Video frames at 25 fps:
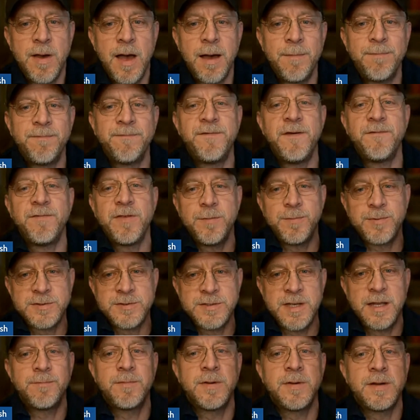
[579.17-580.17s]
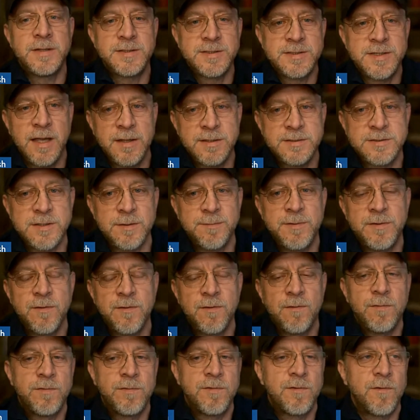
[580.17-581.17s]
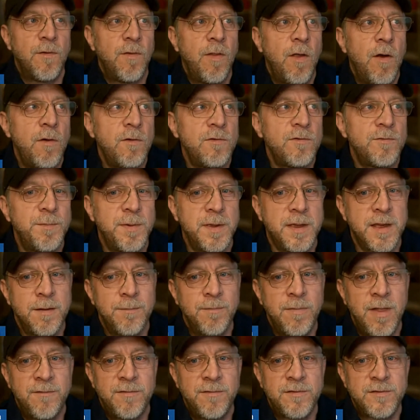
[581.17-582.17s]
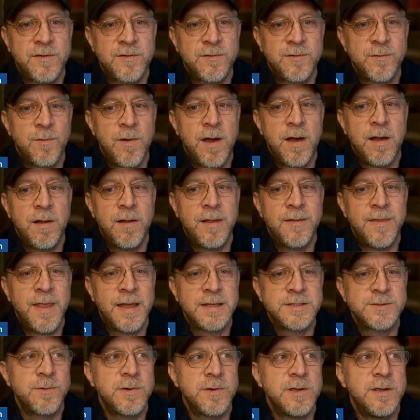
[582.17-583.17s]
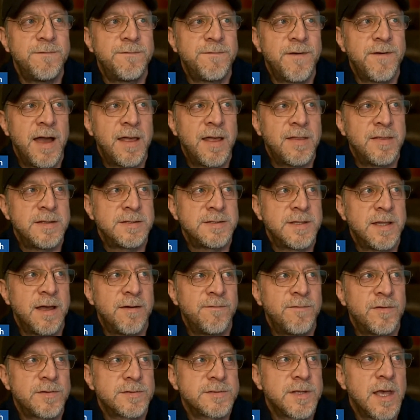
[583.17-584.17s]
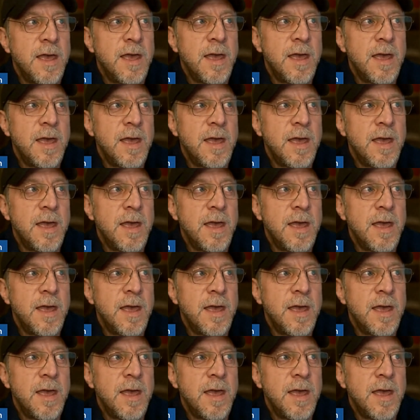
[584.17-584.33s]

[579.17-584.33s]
Up 50%, I'm going to sell some. So those become levels as well. And that's where you find these levels.